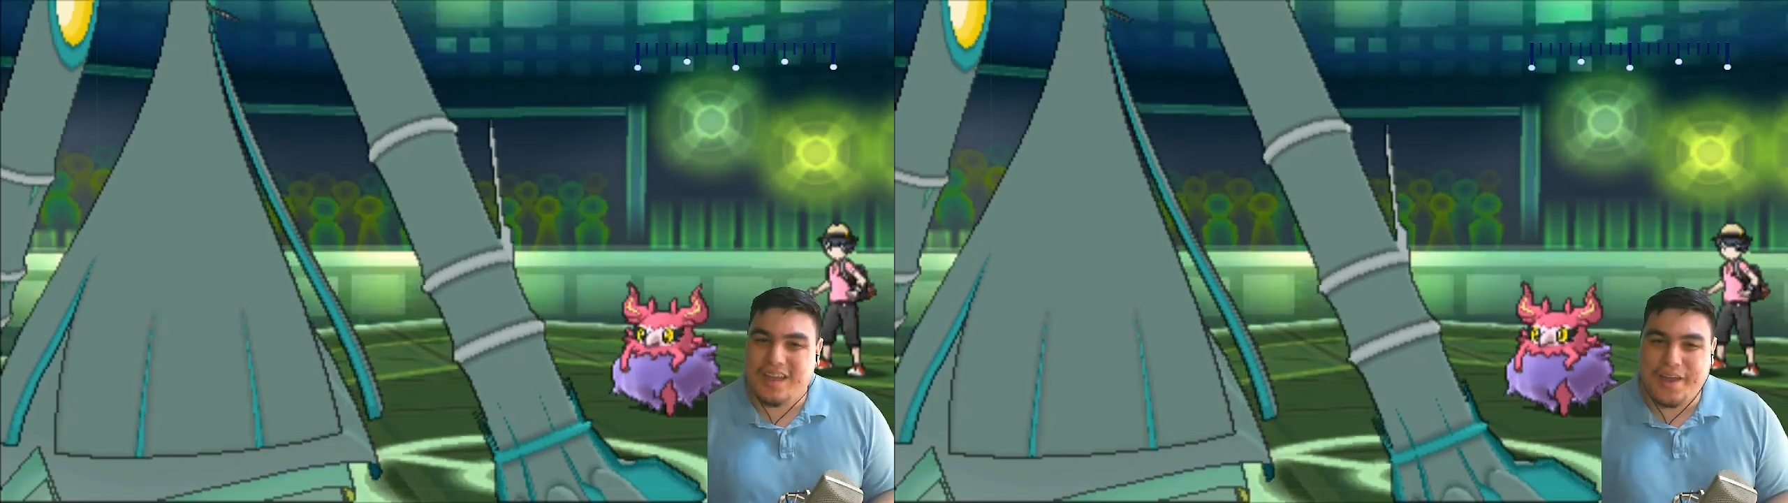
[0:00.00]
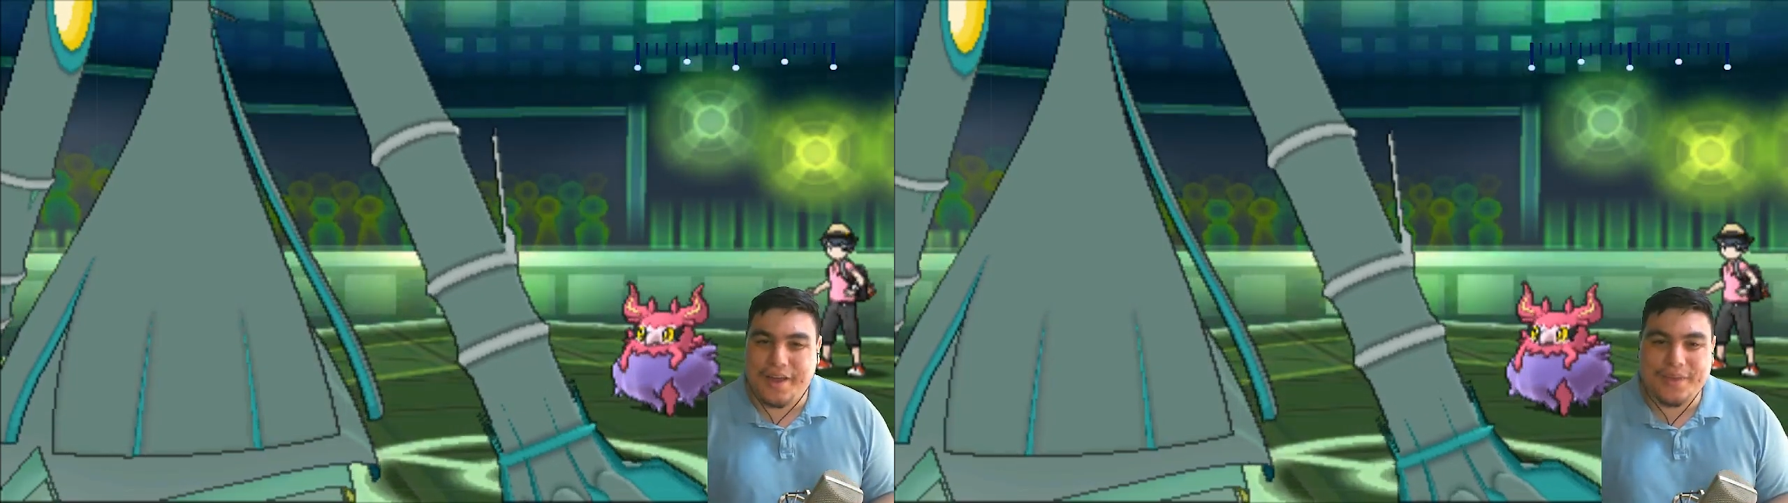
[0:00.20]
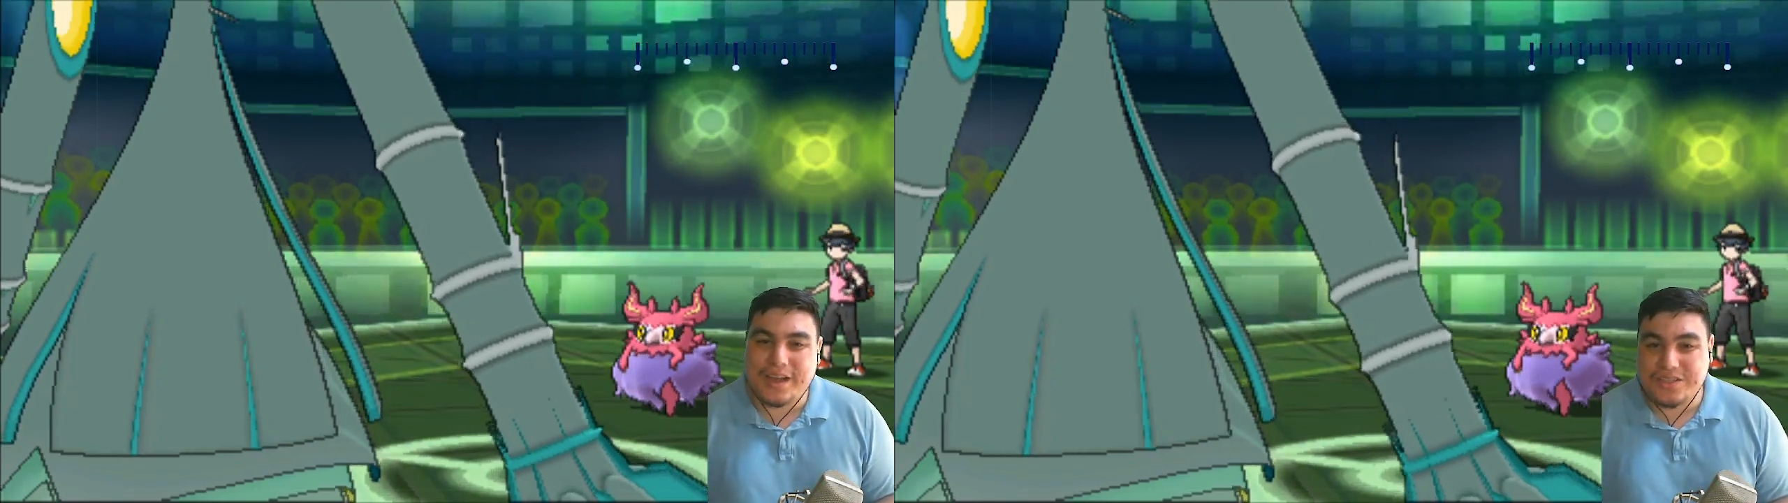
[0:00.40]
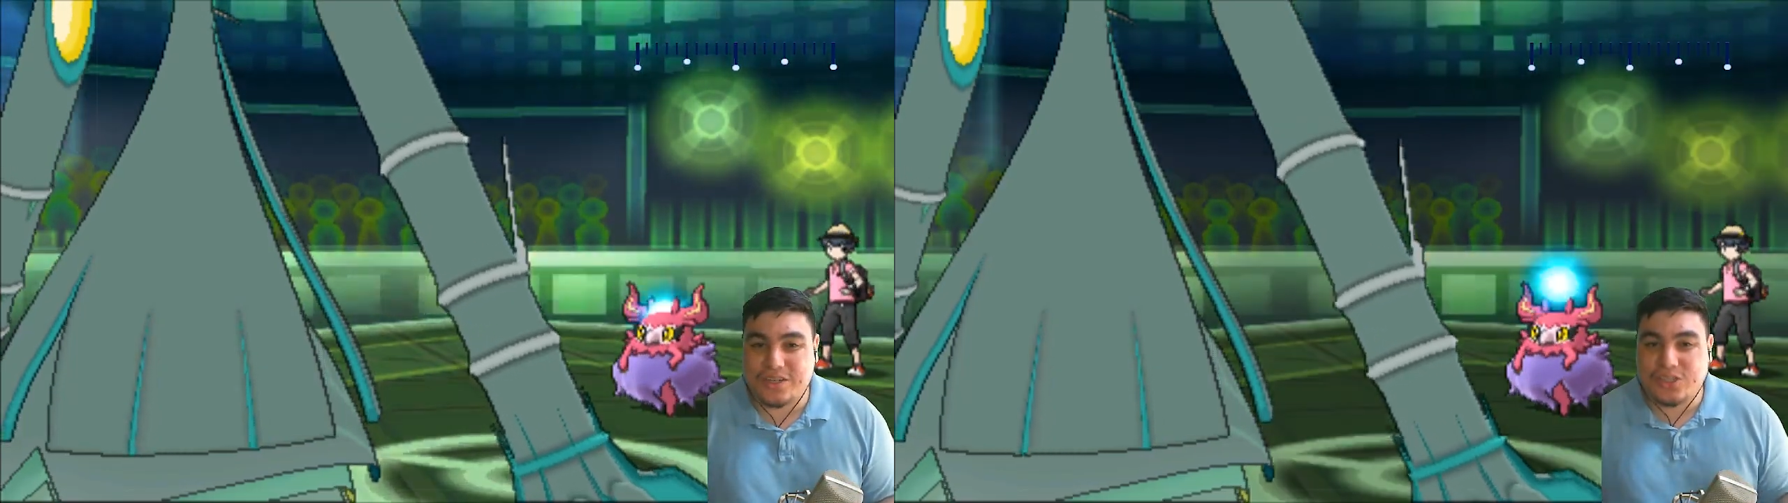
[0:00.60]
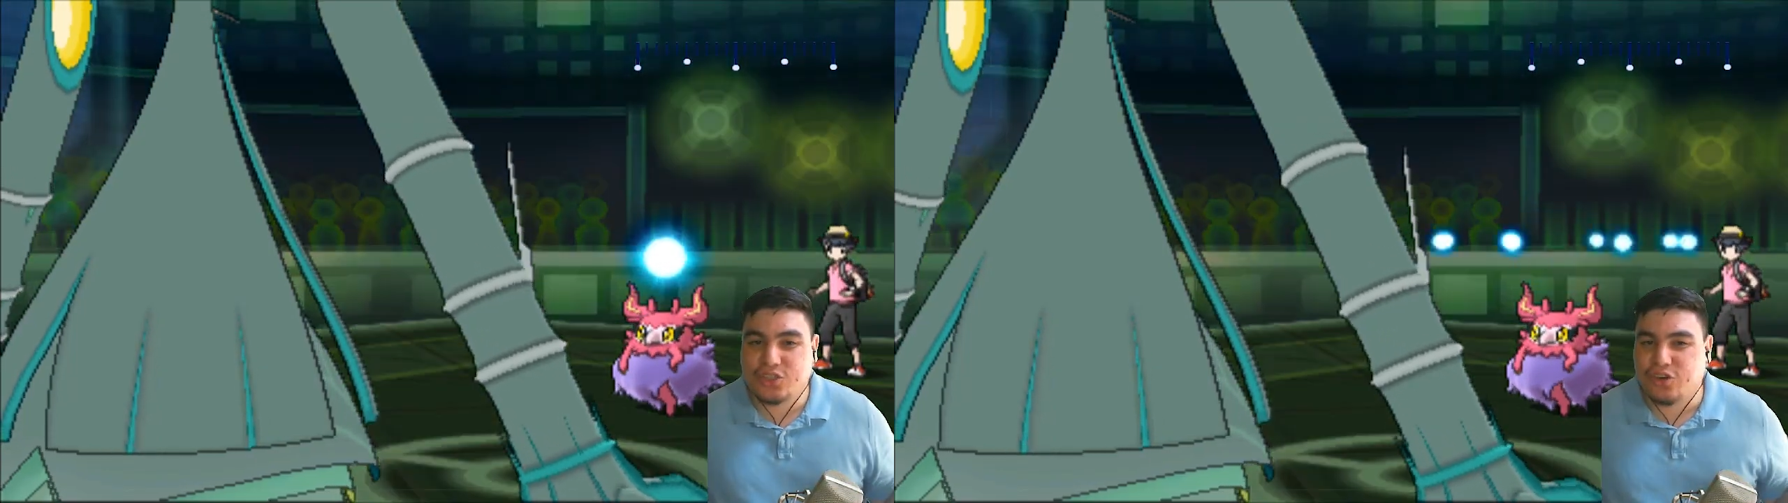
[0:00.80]
I, I, think I
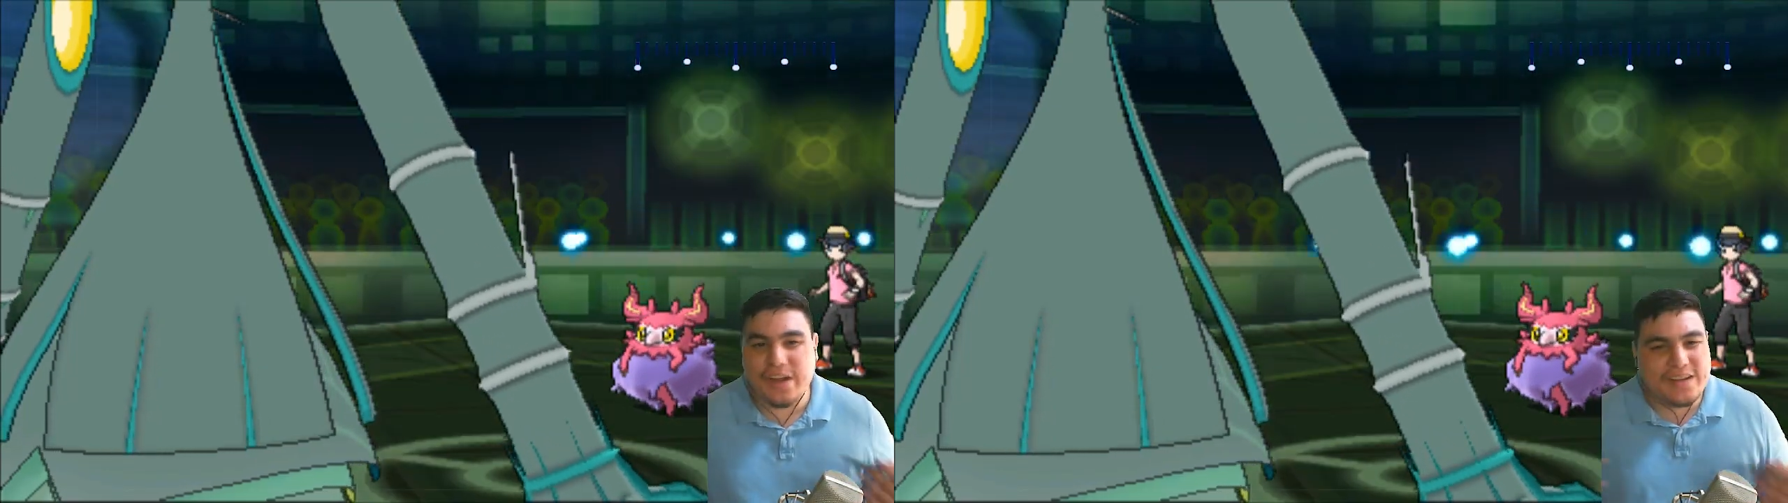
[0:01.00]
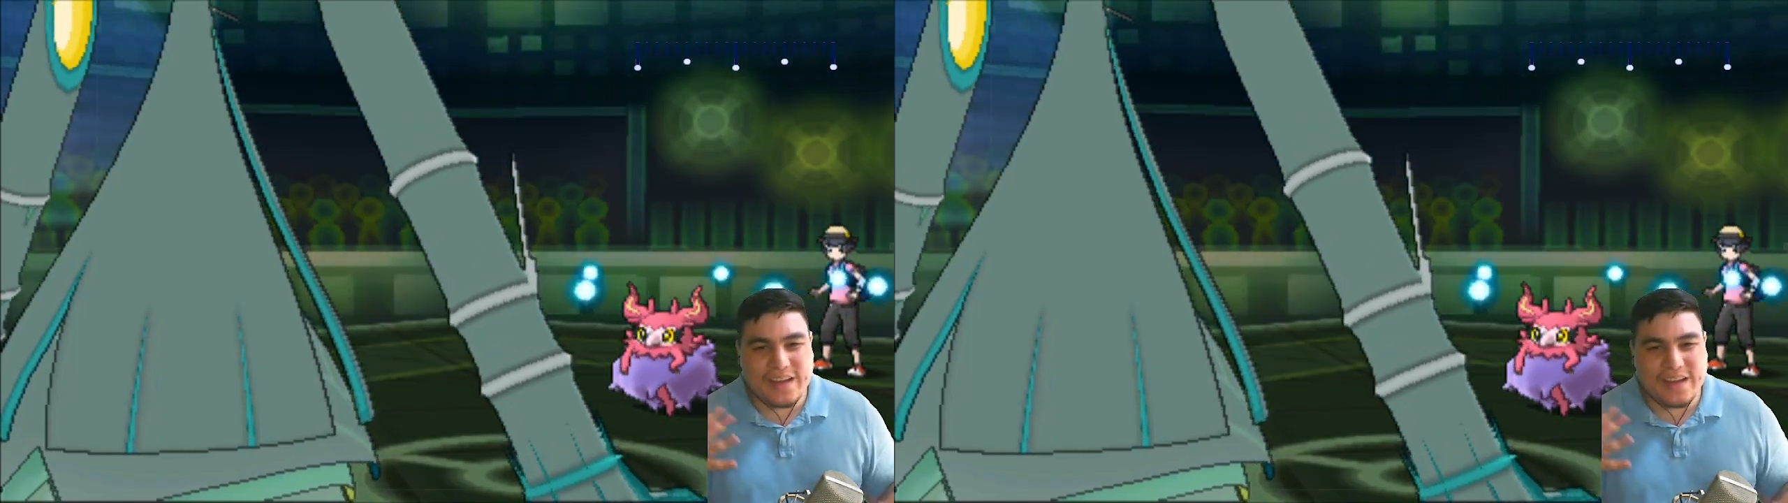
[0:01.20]
start trying